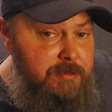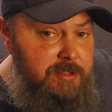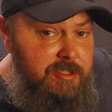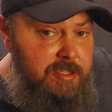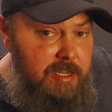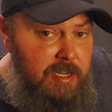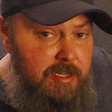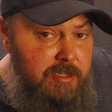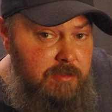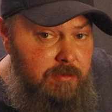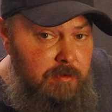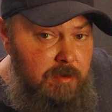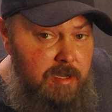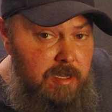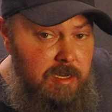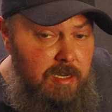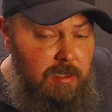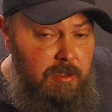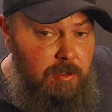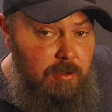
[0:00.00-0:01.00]

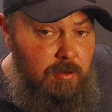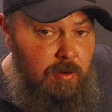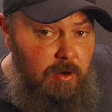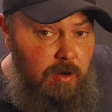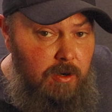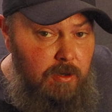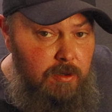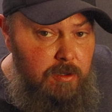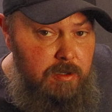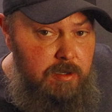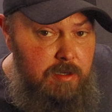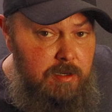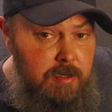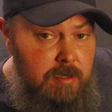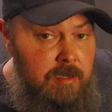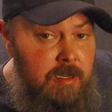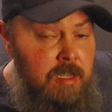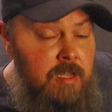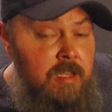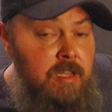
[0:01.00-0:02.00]
saturate a little
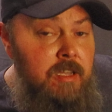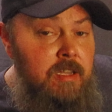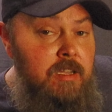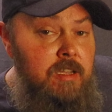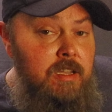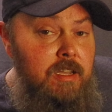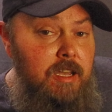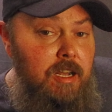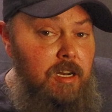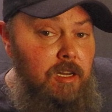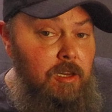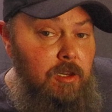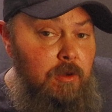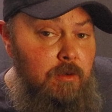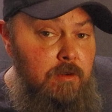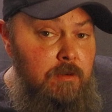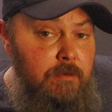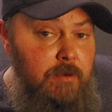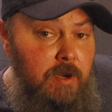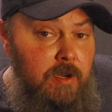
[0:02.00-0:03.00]
earlier at a
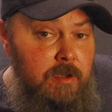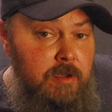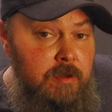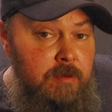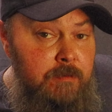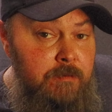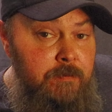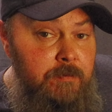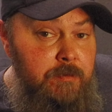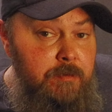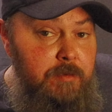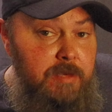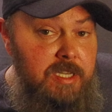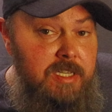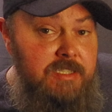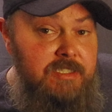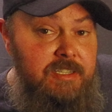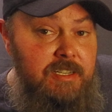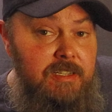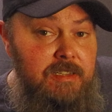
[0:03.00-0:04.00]
lower volume,
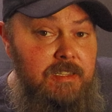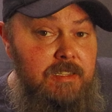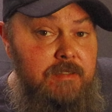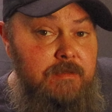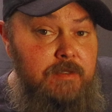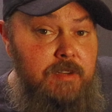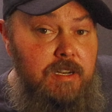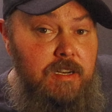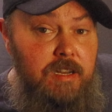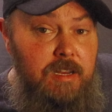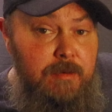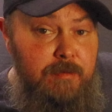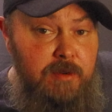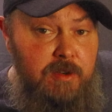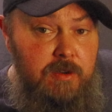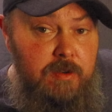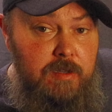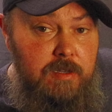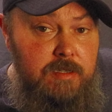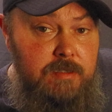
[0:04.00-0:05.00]
because I live in a
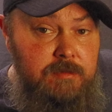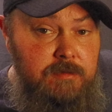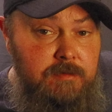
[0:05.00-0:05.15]
neighborhood